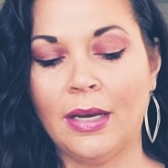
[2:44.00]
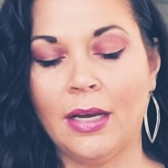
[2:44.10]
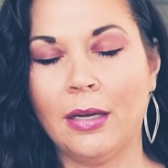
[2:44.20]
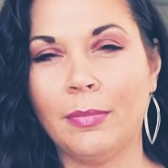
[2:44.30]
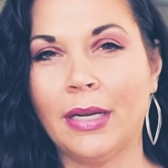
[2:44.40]

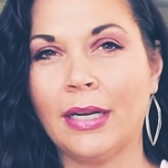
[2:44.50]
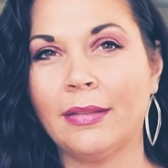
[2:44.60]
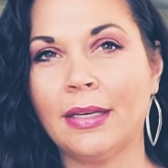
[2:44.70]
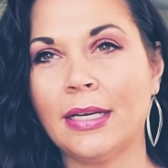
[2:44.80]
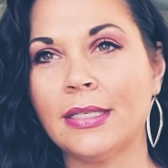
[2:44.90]
And I
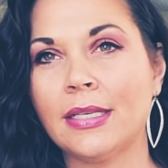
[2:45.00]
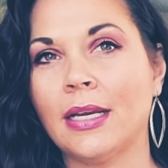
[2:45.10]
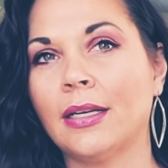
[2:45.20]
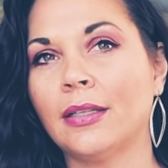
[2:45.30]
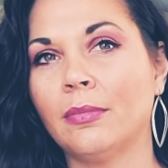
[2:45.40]
think I
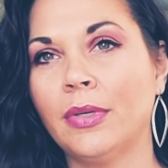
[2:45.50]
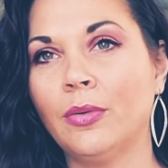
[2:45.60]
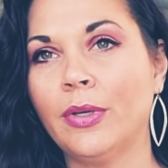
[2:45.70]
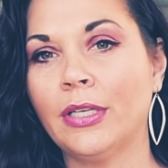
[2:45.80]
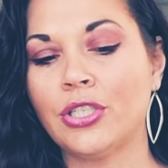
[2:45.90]
said in the
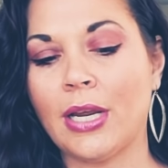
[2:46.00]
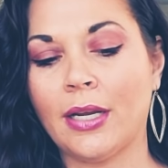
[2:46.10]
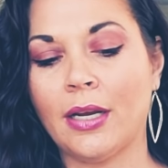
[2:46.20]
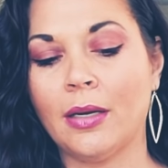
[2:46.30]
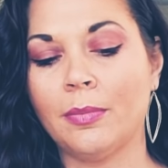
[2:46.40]
midweek
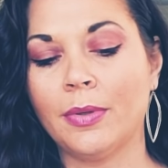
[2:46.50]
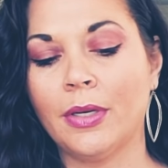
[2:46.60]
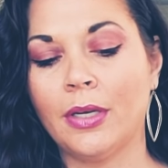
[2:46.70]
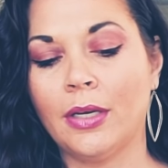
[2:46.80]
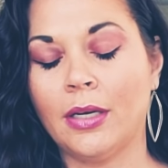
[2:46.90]
checkup
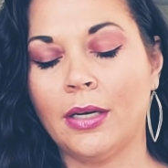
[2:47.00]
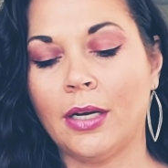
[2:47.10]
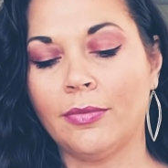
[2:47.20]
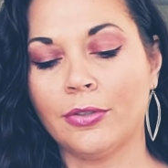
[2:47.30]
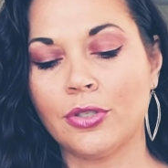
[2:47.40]

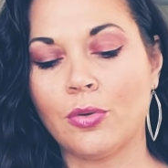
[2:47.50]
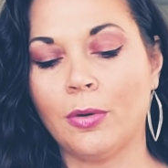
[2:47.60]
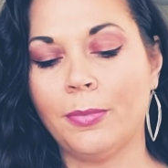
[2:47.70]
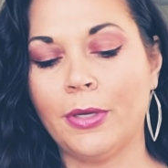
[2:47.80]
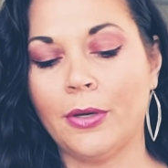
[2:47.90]
for
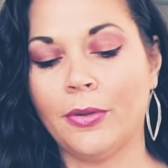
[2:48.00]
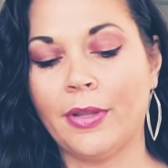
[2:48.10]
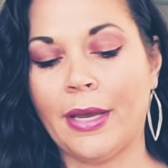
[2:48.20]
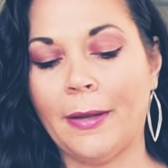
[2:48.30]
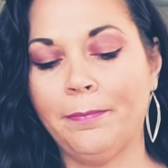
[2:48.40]
Scorpio
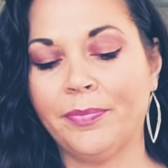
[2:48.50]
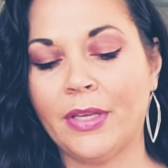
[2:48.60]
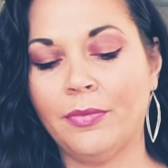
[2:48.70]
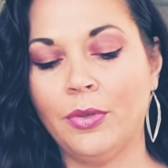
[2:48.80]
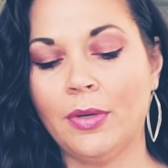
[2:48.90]
that
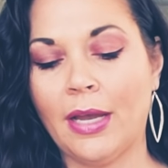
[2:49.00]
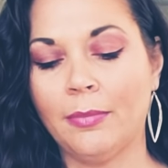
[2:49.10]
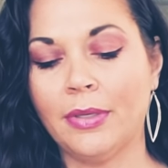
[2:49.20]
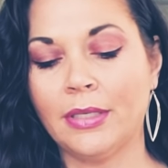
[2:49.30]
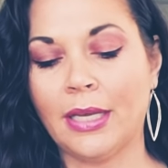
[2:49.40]
if you
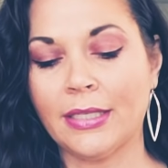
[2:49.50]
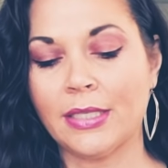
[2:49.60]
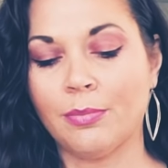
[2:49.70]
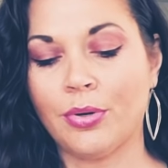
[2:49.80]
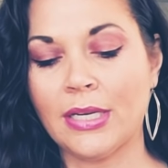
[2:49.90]
had been like
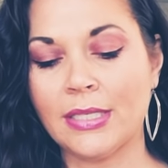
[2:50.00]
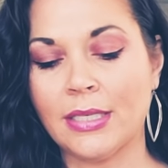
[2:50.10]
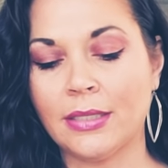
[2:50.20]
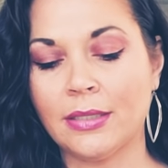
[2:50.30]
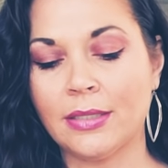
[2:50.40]

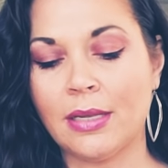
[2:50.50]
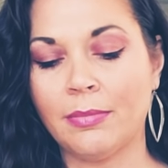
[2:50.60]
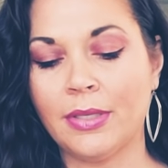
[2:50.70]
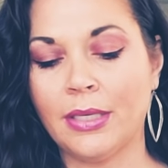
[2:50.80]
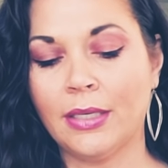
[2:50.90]
suppressing
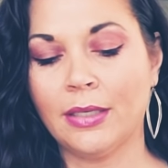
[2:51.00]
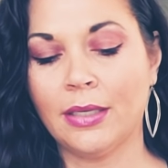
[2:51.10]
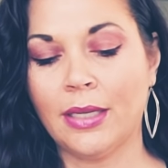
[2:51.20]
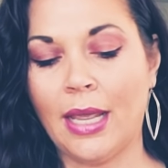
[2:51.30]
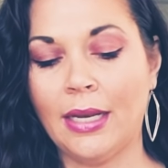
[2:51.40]
something,
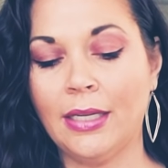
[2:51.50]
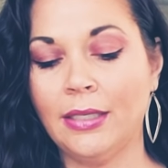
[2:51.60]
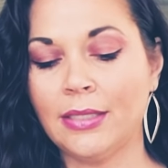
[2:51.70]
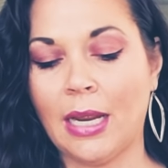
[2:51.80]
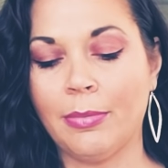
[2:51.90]

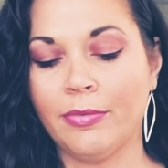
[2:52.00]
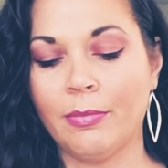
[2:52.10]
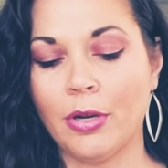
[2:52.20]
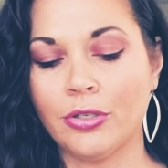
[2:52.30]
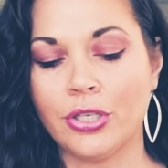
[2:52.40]
any type of
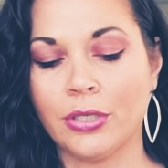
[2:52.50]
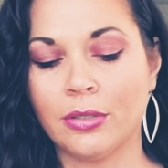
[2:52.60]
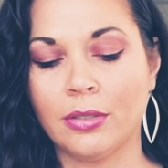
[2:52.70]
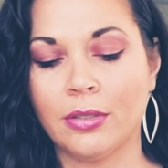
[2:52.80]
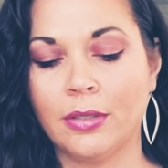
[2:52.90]

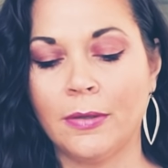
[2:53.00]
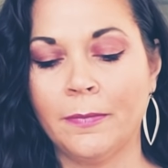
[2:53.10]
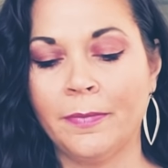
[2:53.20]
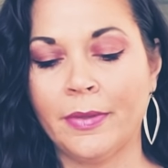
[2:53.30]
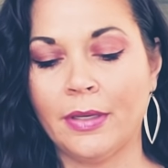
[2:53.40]
emotion,
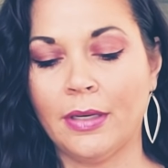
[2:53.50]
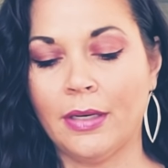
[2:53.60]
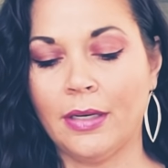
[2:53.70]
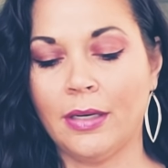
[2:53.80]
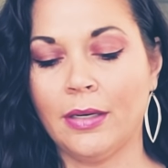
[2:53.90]

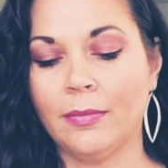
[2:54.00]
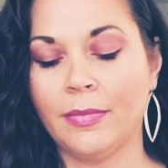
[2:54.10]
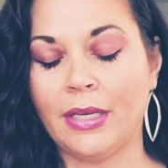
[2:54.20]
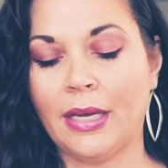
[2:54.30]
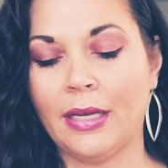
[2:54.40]

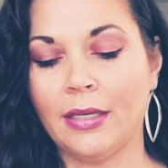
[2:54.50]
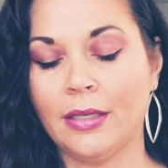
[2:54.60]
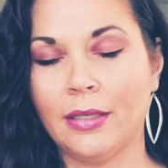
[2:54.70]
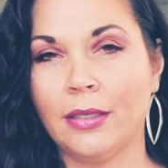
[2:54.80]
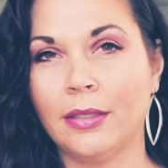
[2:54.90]
that
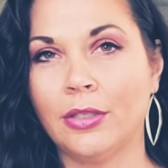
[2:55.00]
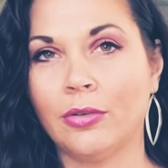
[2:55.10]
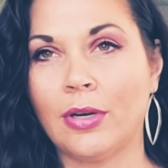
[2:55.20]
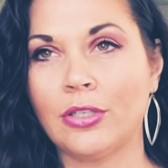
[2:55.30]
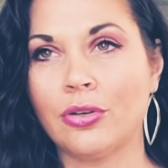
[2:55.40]

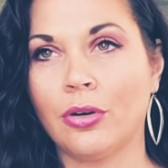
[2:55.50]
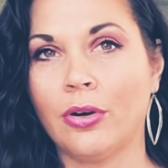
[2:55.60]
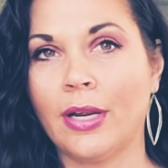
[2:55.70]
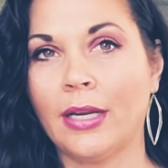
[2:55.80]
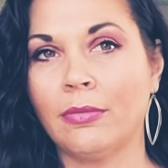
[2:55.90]
the
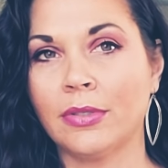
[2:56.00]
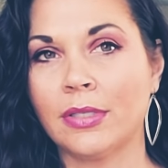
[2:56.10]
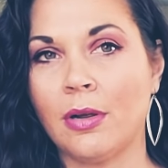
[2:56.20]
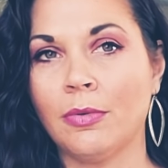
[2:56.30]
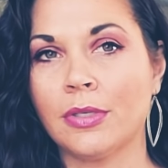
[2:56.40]
retrograde
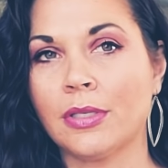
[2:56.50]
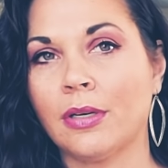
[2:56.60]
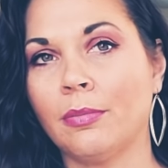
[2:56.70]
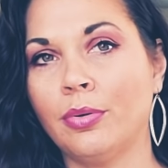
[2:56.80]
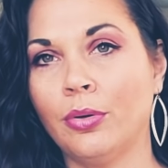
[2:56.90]
was almost
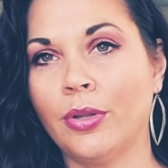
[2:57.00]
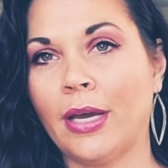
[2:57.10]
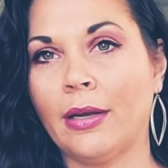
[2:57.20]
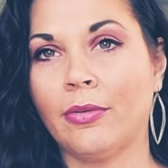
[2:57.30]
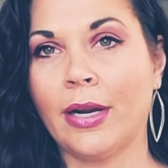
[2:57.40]
going to pull
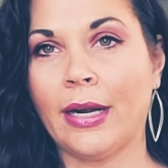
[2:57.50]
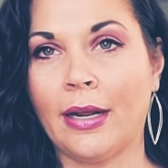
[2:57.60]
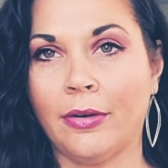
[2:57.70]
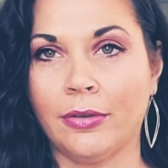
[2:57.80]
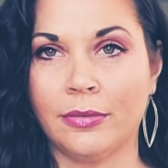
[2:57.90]
that right
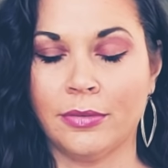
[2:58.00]
out.